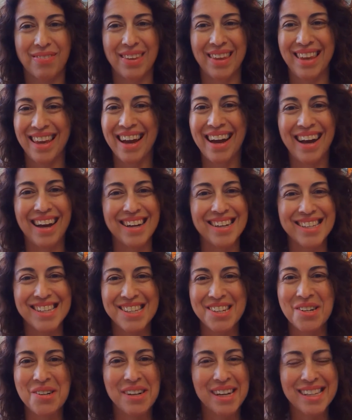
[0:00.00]
yeah,
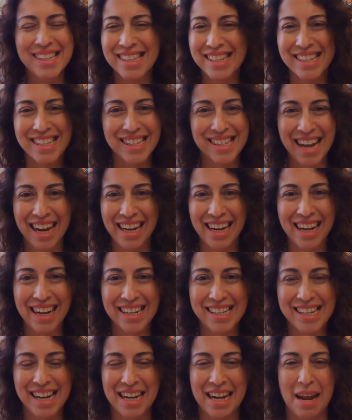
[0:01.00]
so it's exciting
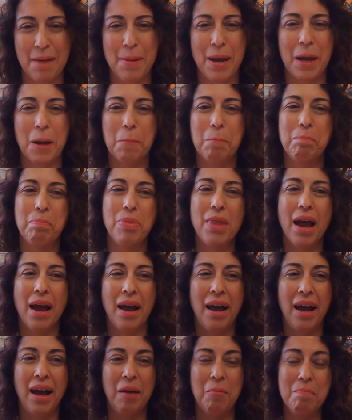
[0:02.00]
and dynamic.
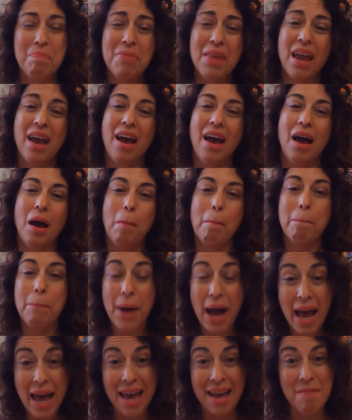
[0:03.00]
Um,
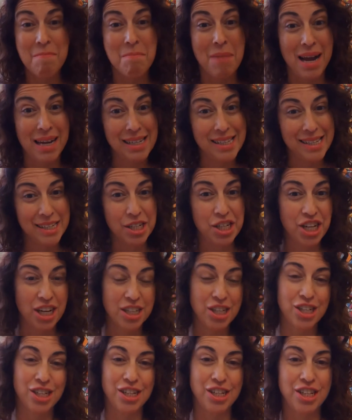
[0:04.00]
but my
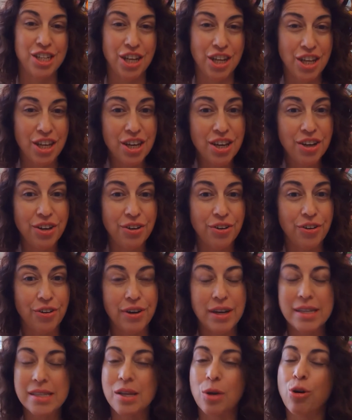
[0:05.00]
suggestion to you
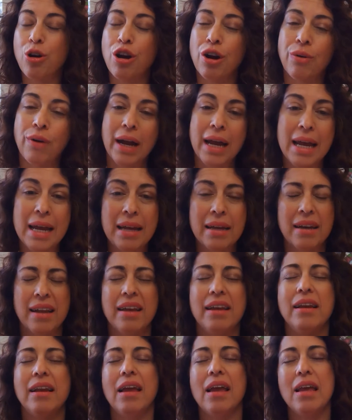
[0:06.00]
is a great
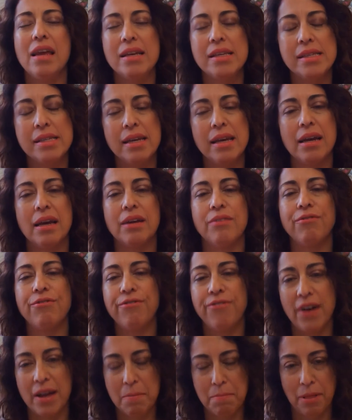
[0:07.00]
and easy and
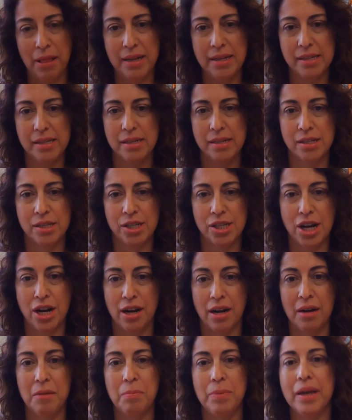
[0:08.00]
fun place to
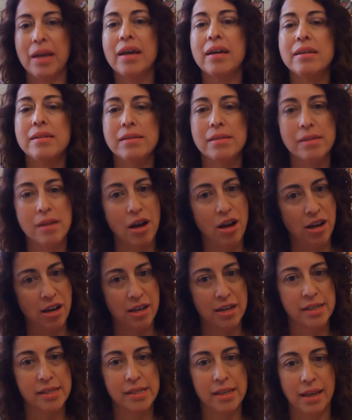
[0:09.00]
start, because
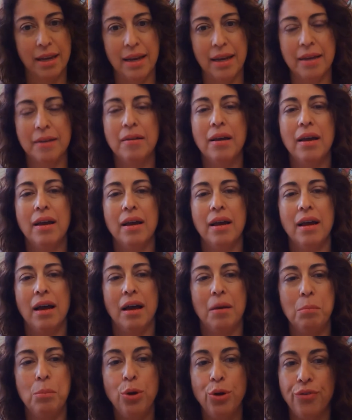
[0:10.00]
honestly,
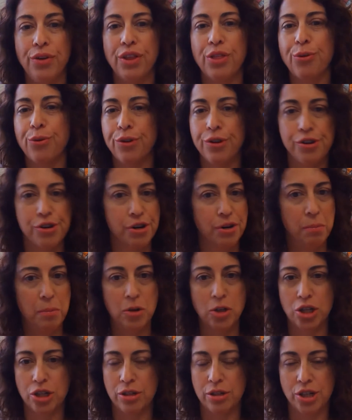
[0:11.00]
moving through your
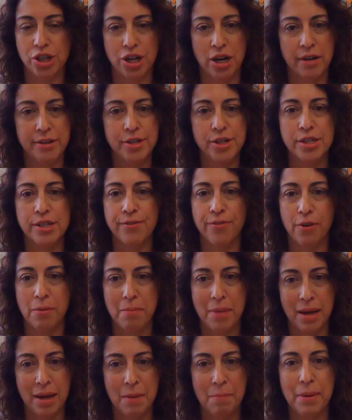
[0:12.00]
emotional charges for
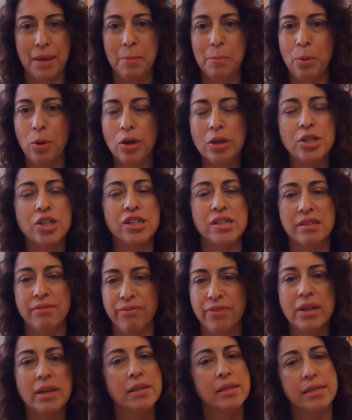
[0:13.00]
many people just
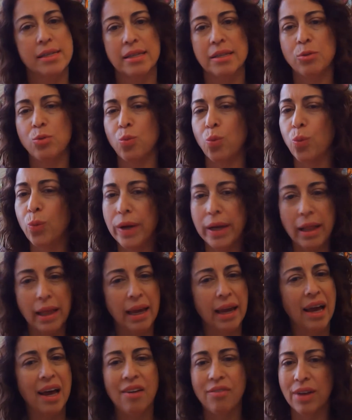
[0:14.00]
feels
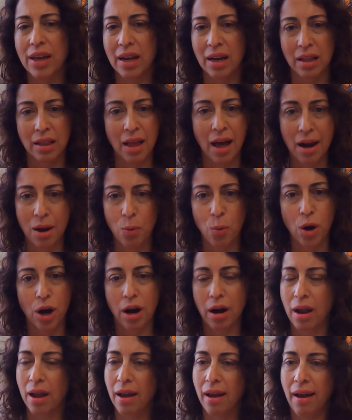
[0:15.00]
really heavy and a lot of
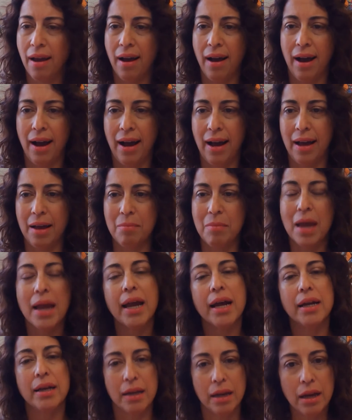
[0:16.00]
work. Um,
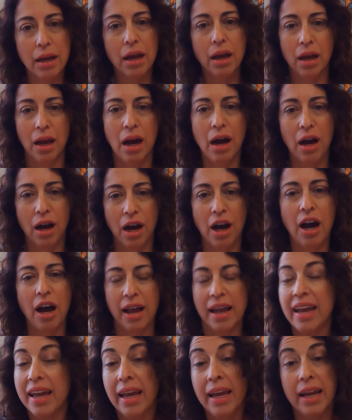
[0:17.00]
and it
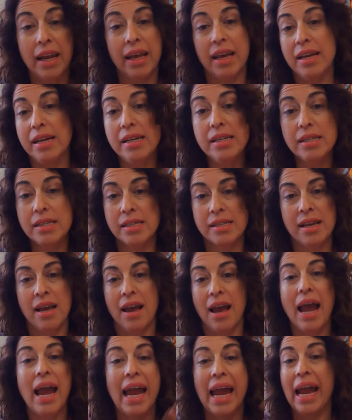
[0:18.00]
is,
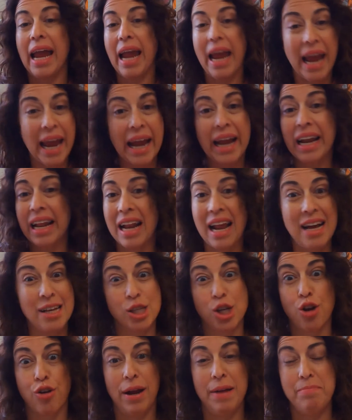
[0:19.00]
and it
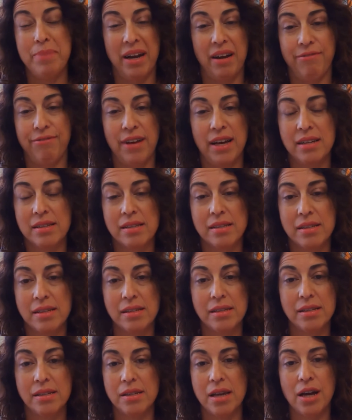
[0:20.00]
has great benefits.
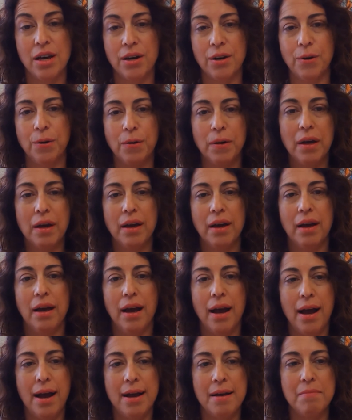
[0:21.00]
So
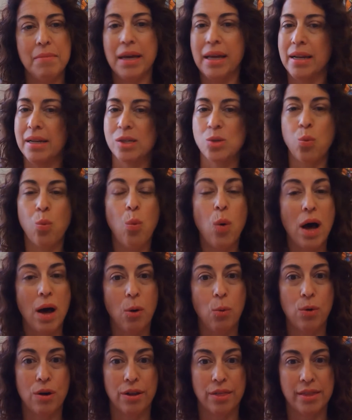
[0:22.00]
um, it is
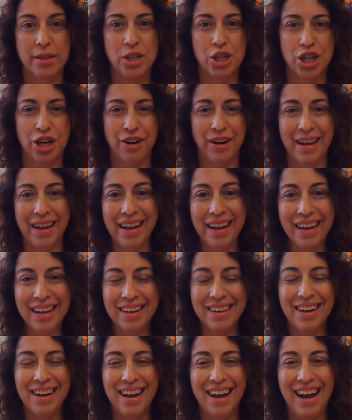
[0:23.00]
well worth the journey.
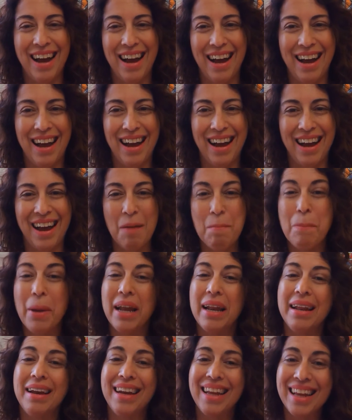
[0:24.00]
Uh, but
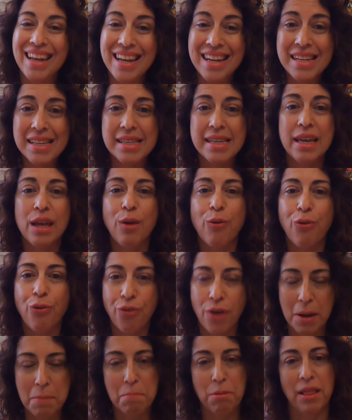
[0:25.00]
an easy,
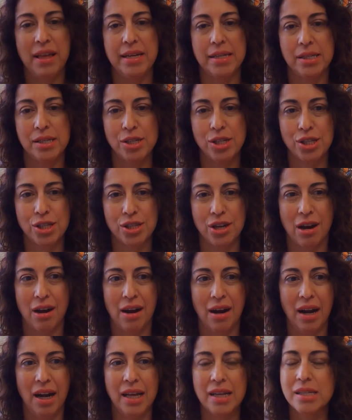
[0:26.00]
fun place to
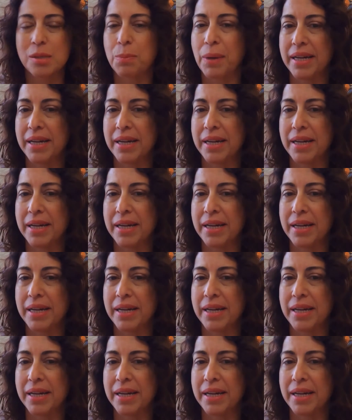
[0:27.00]
start is